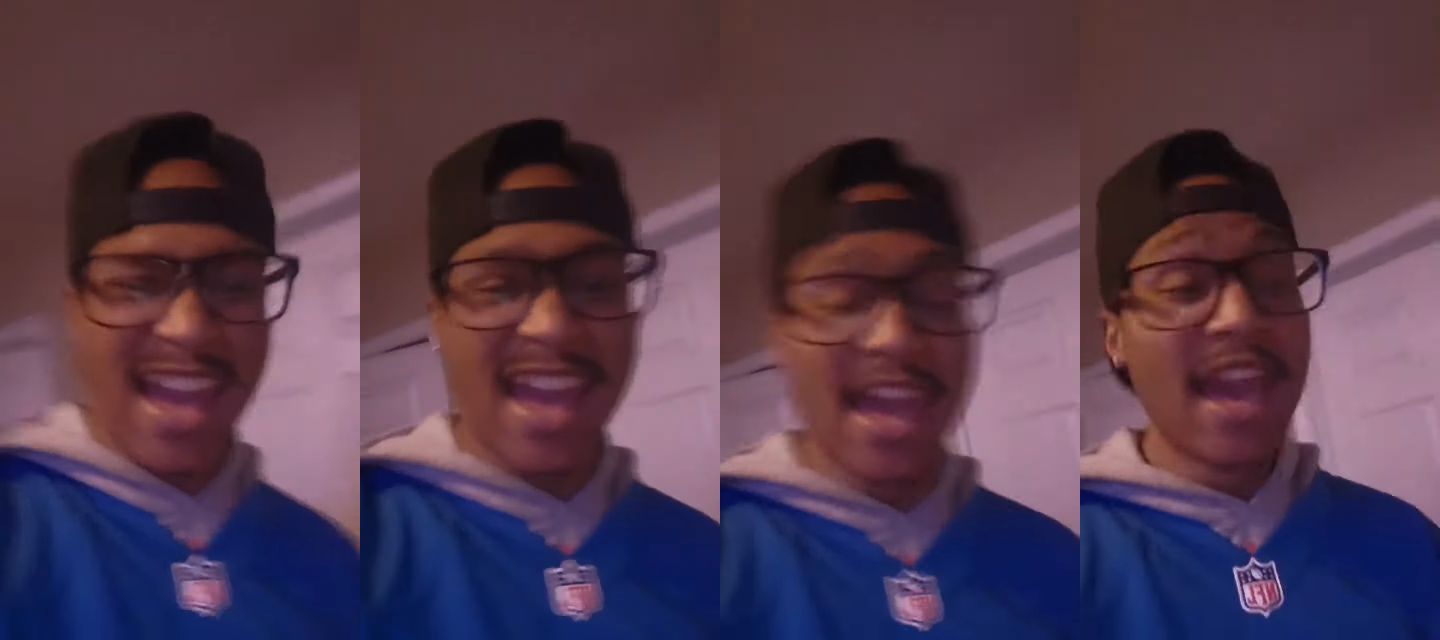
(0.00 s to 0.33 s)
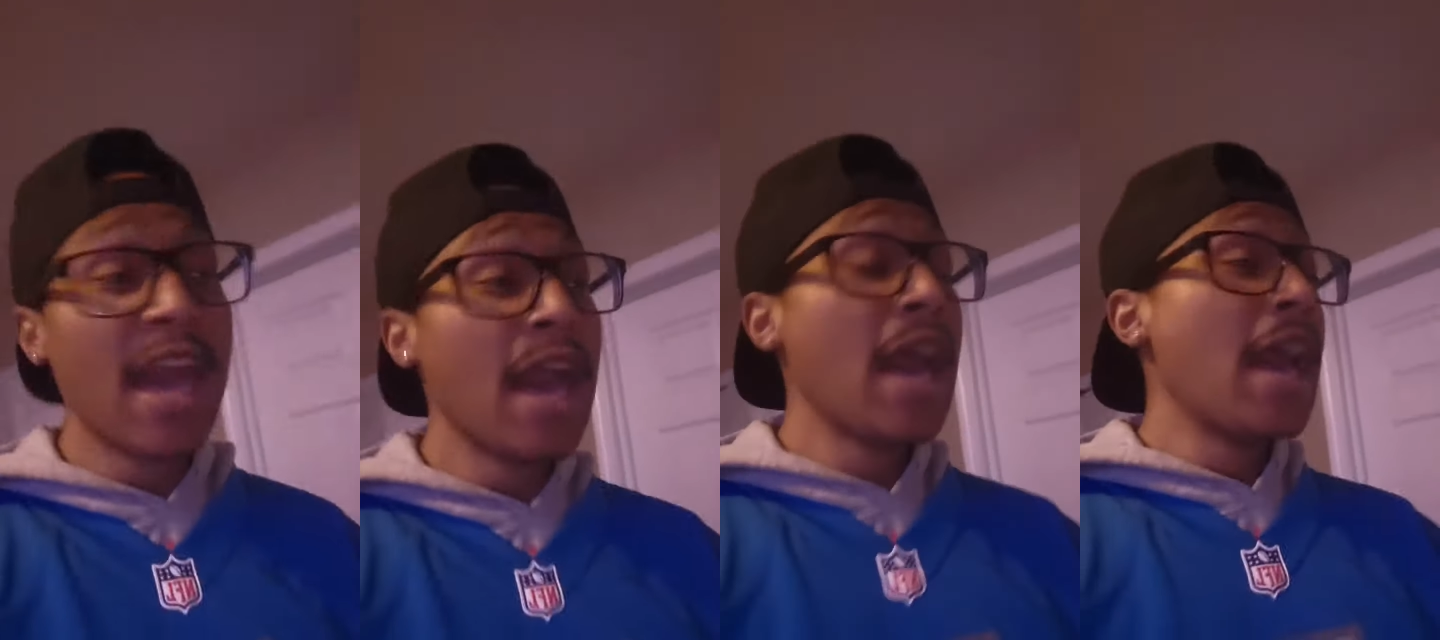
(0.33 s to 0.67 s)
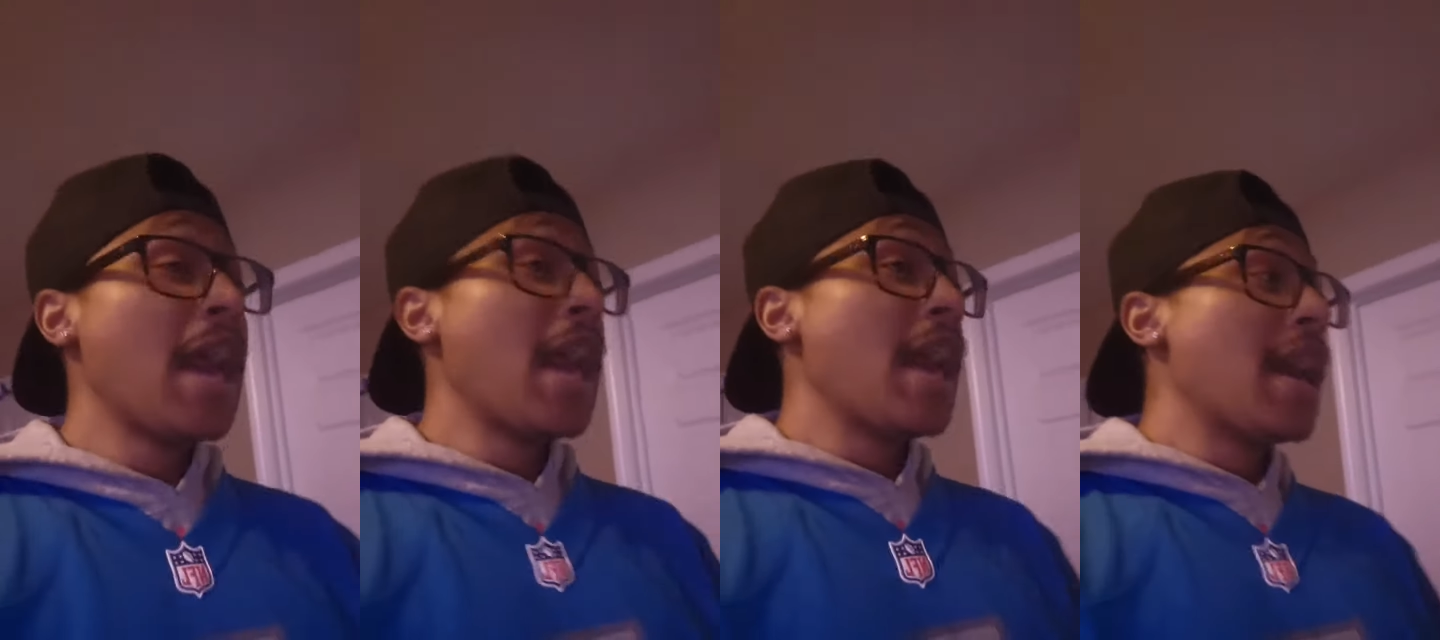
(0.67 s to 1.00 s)

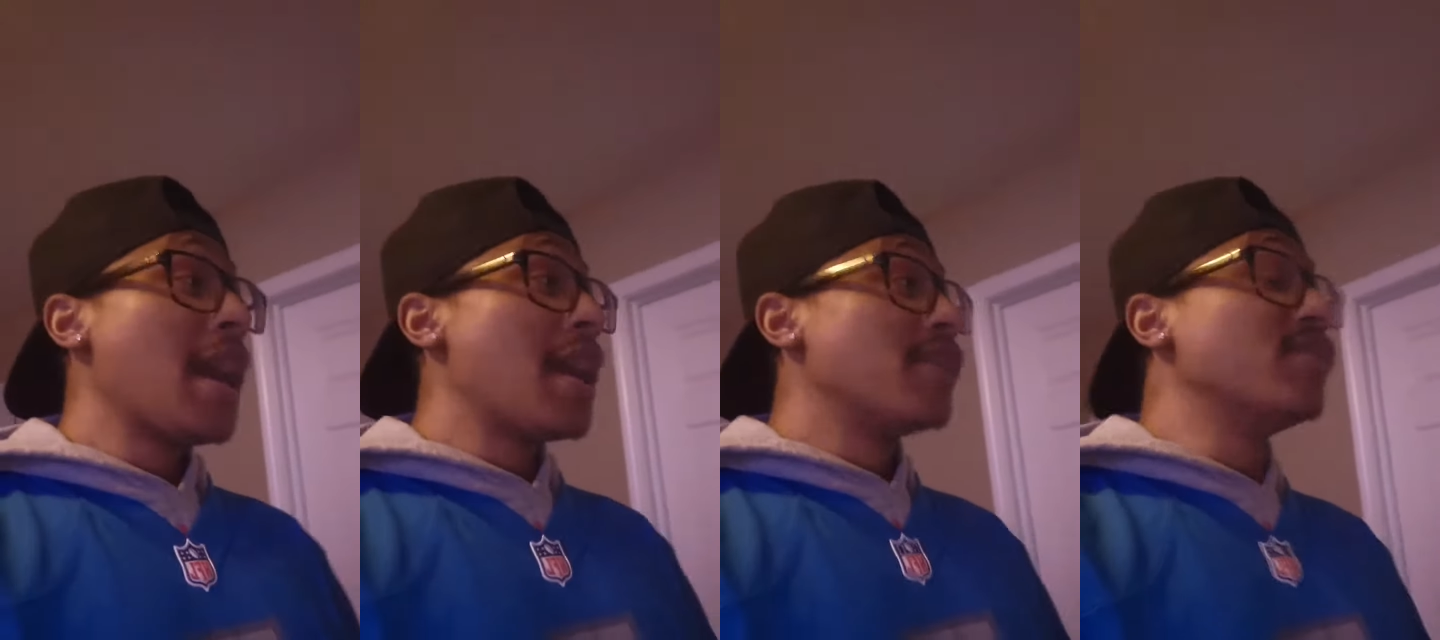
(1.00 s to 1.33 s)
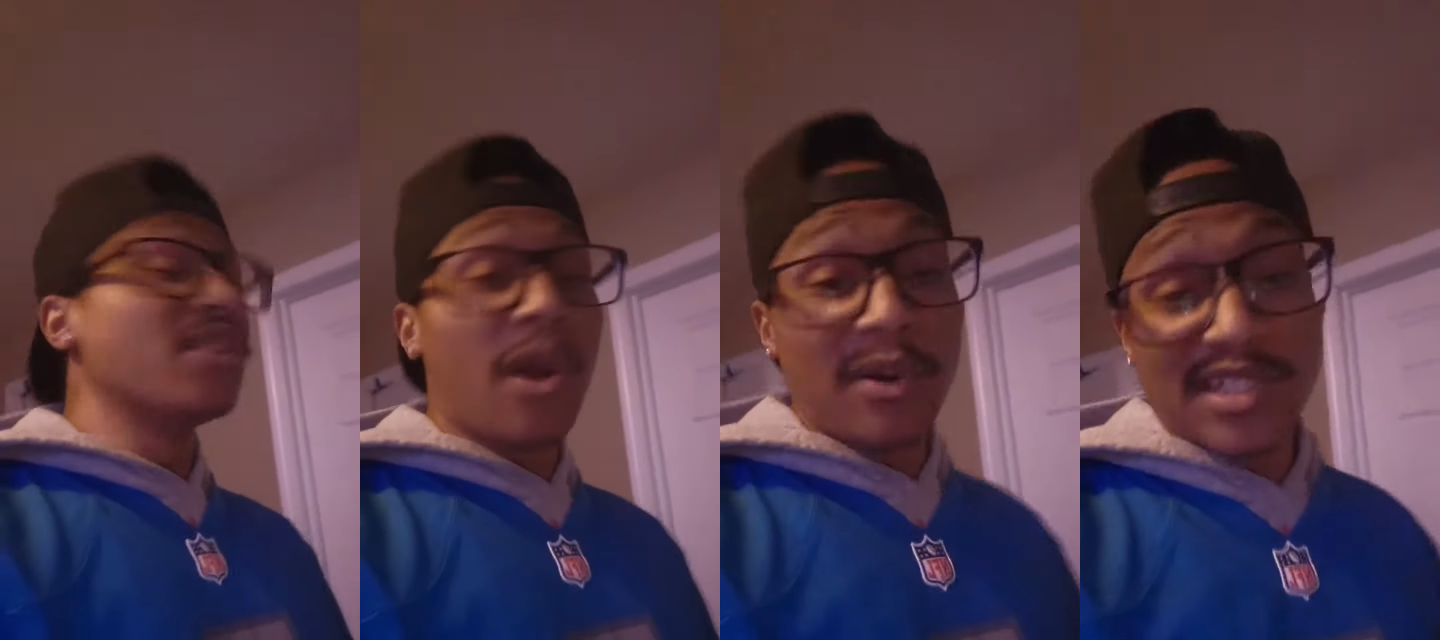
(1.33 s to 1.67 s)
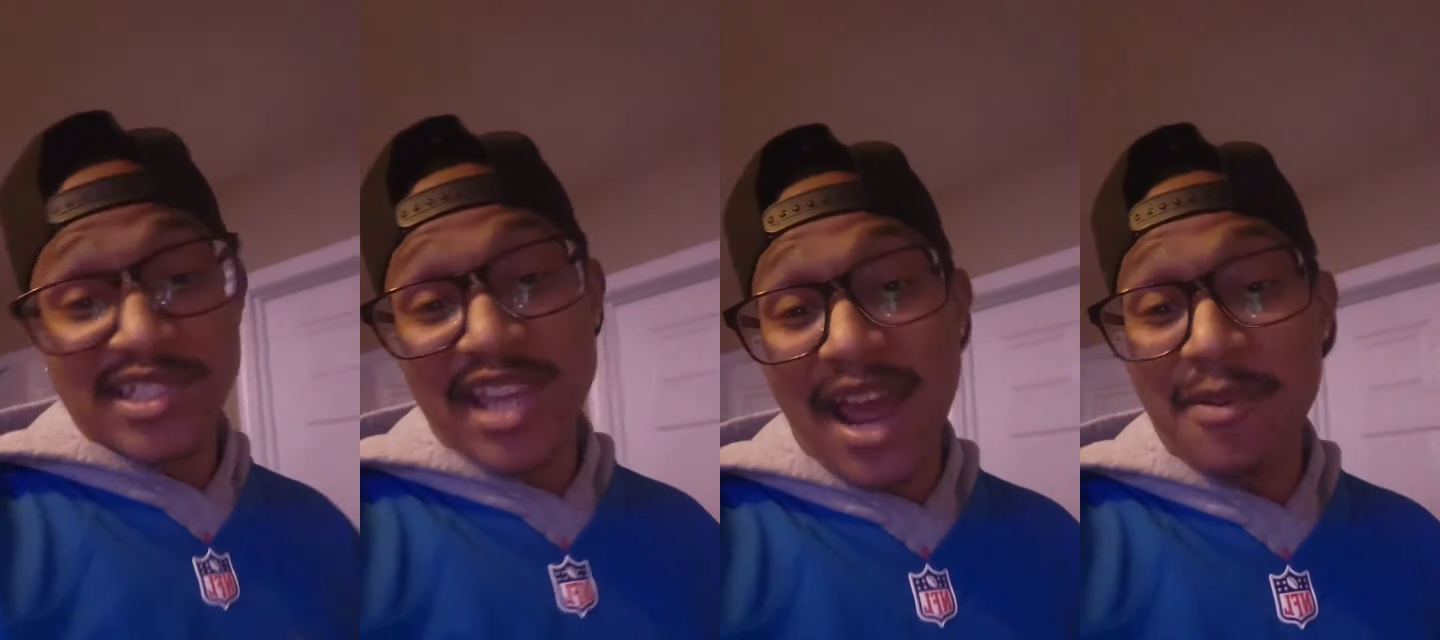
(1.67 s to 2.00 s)
You know
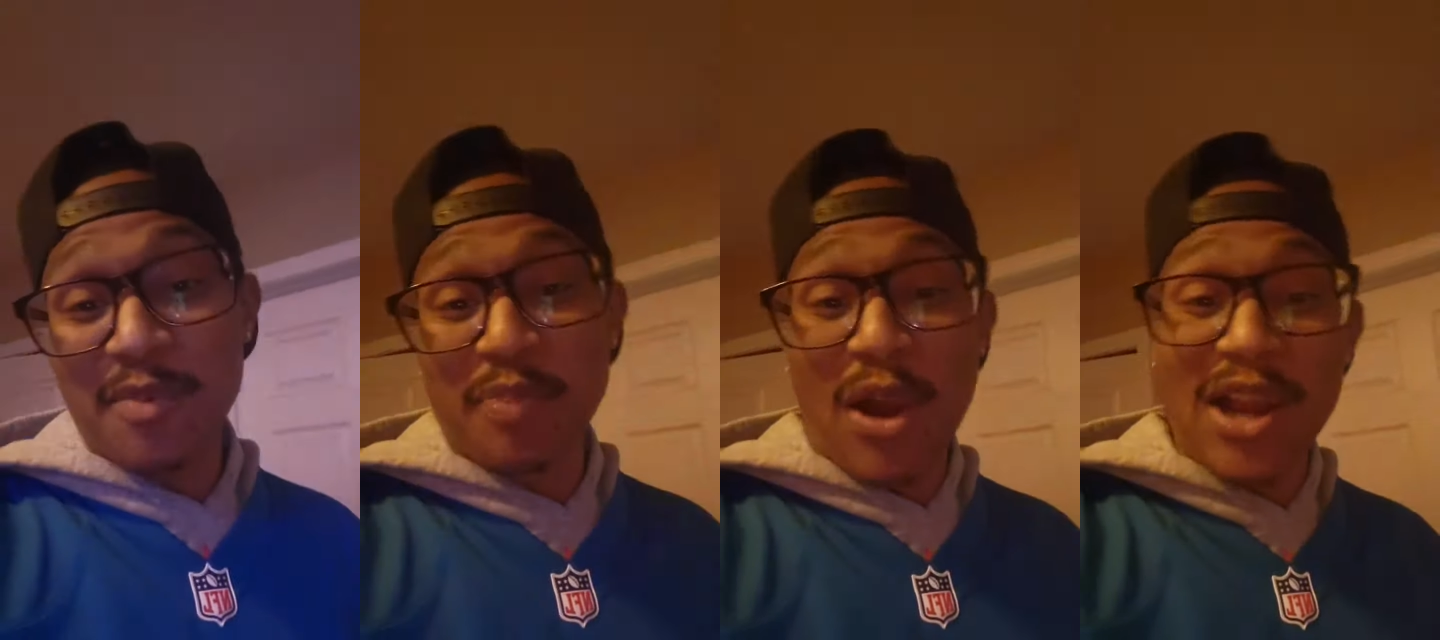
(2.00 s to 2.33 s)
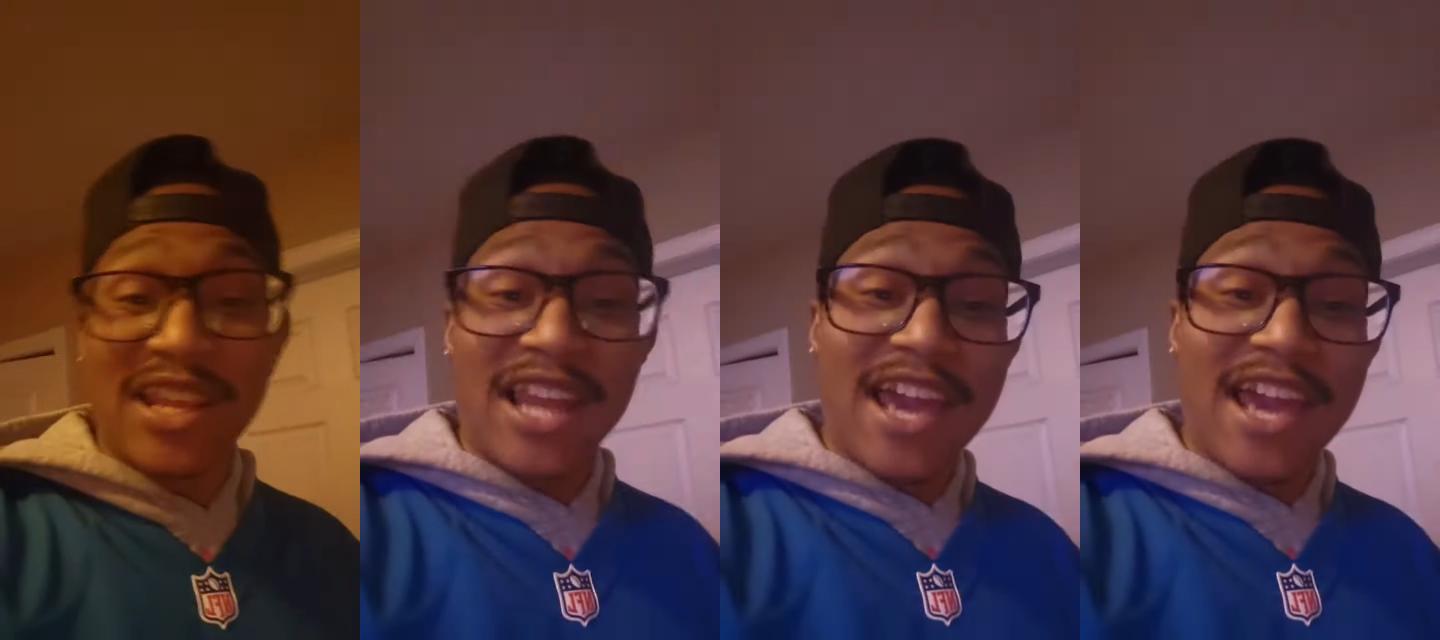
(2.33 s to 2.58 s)
it's time to party